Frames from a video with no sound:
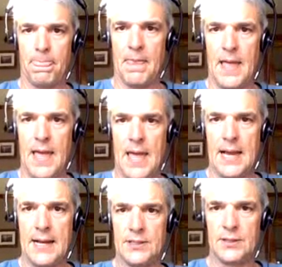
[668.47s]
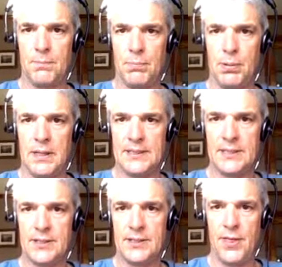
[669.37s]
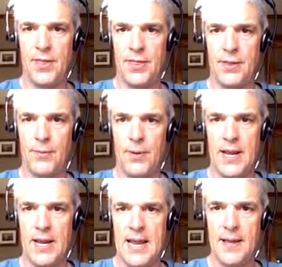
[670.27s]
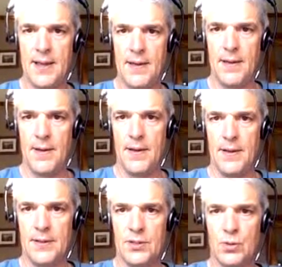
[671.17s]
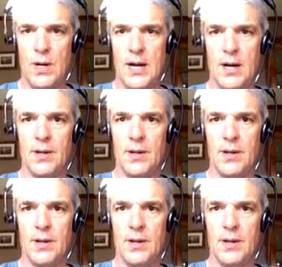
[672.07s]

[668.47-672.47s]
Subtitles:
x plus 3 squared,